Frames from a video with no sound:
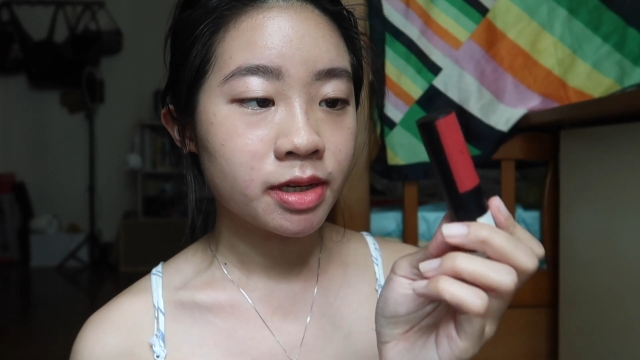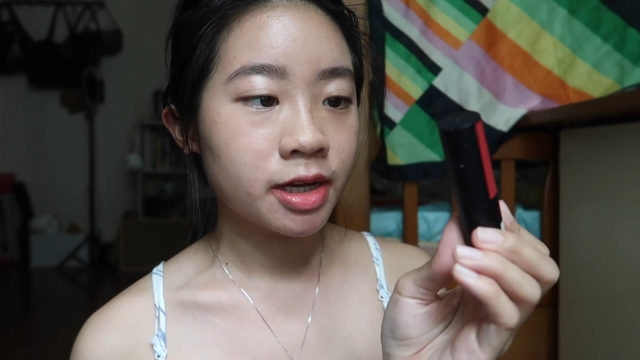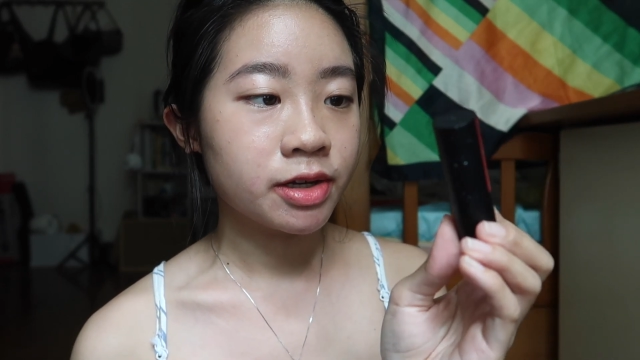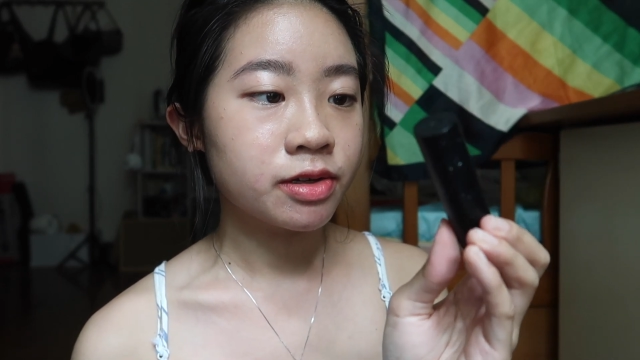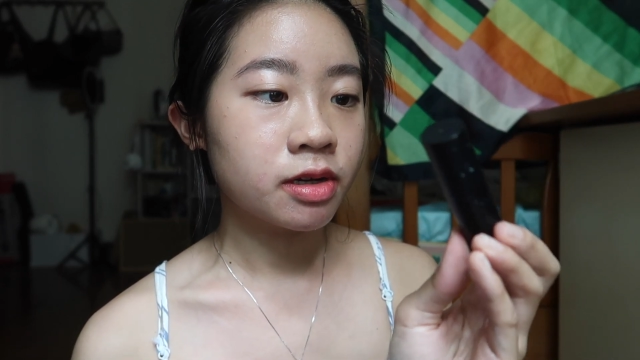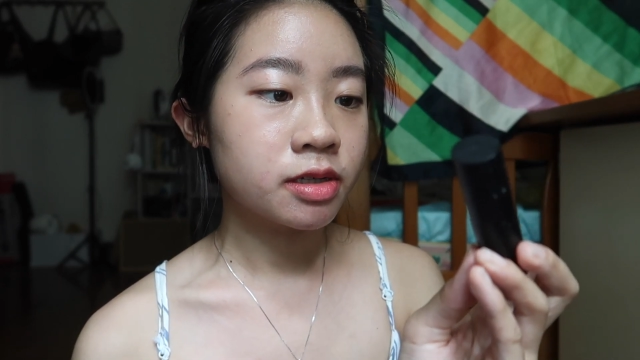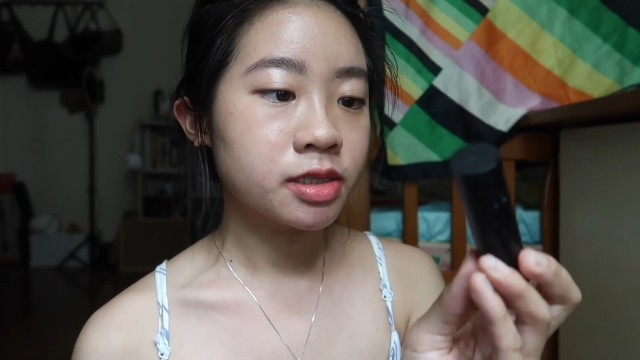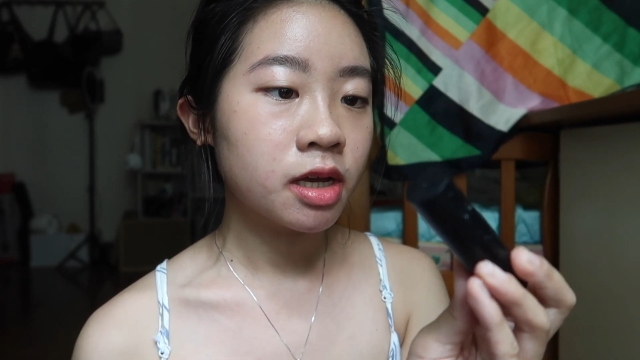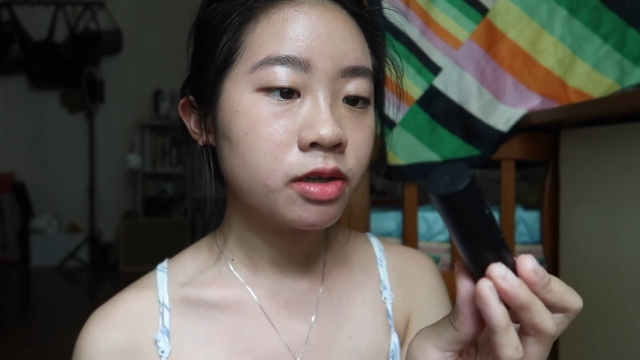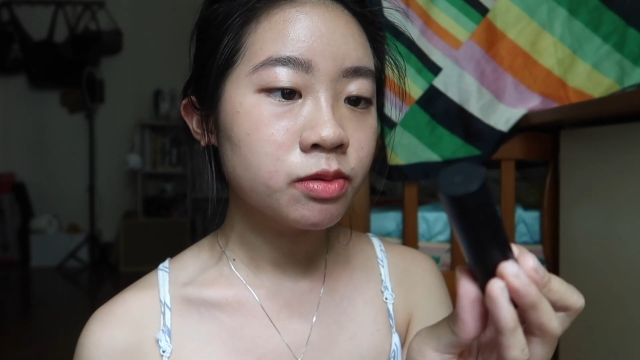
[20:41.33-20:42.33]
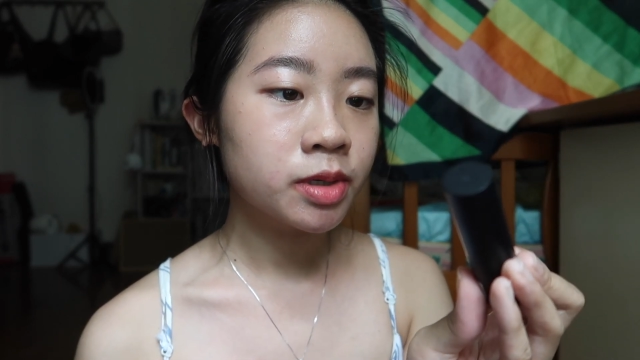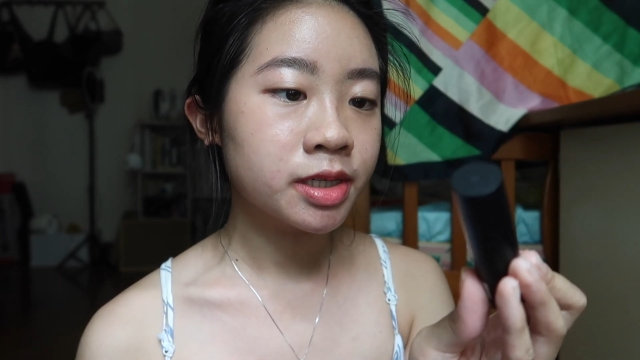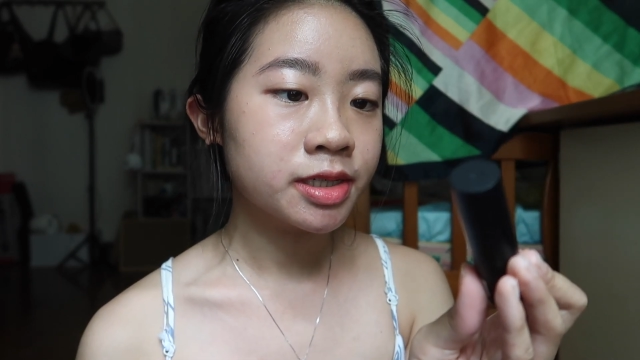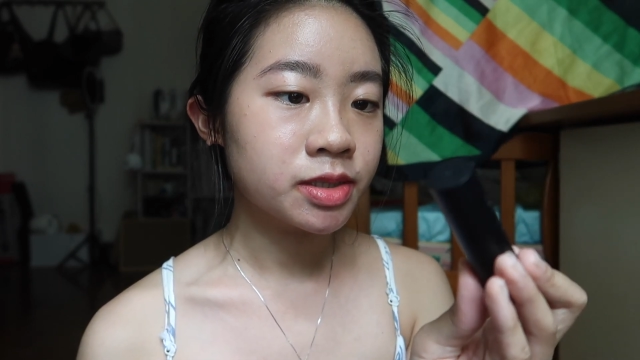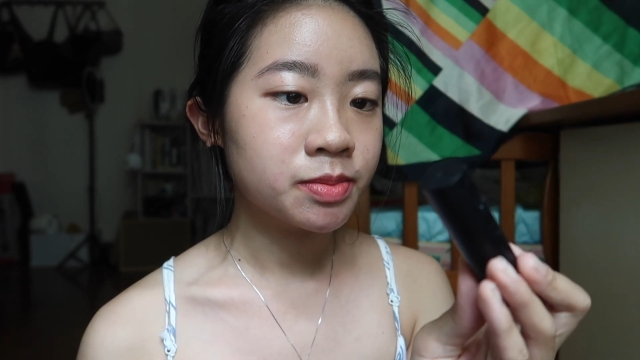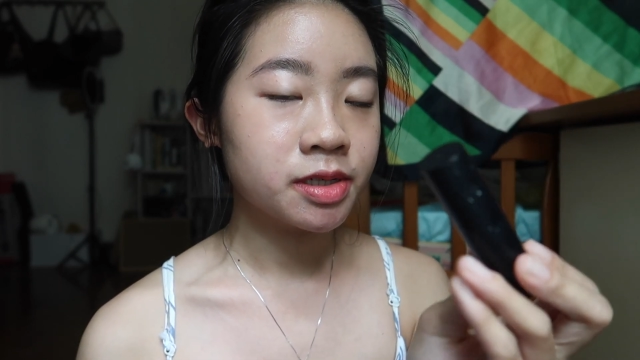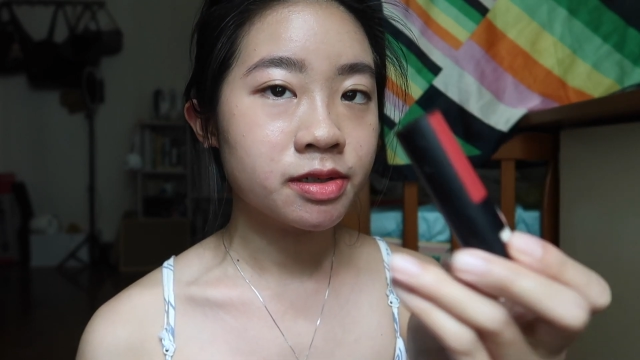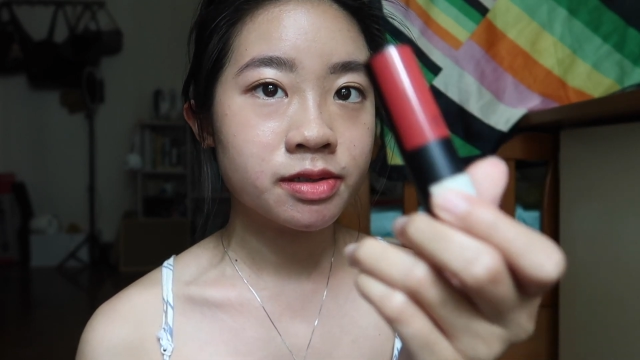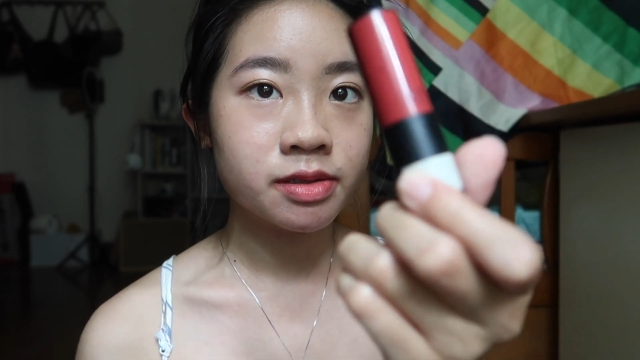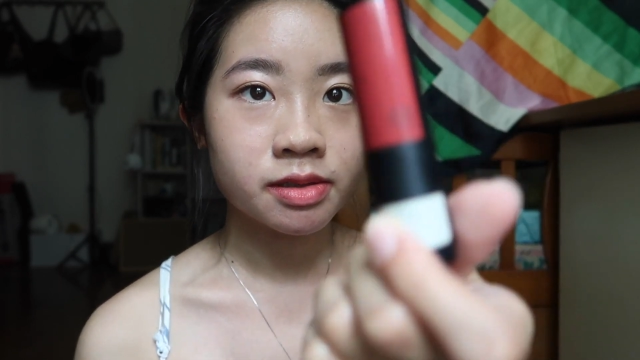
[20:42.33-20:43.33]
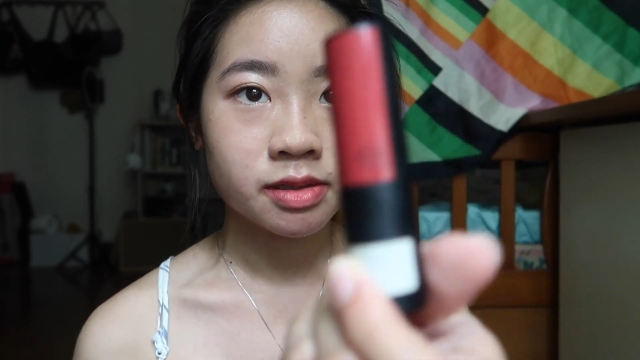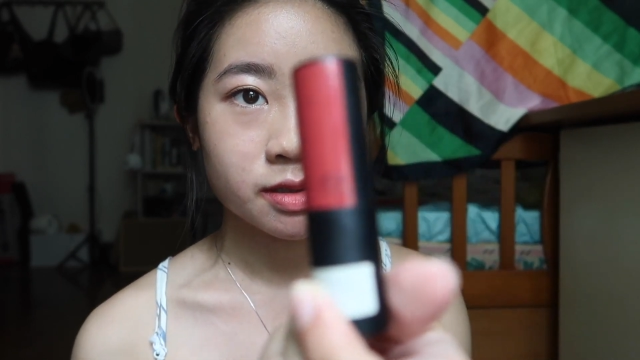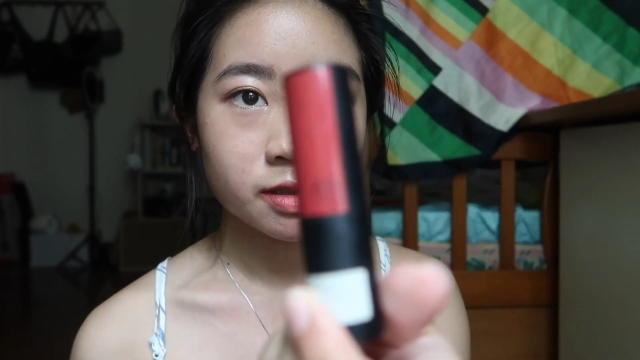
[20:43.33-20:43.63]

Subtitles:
and I could not tell you what it is because it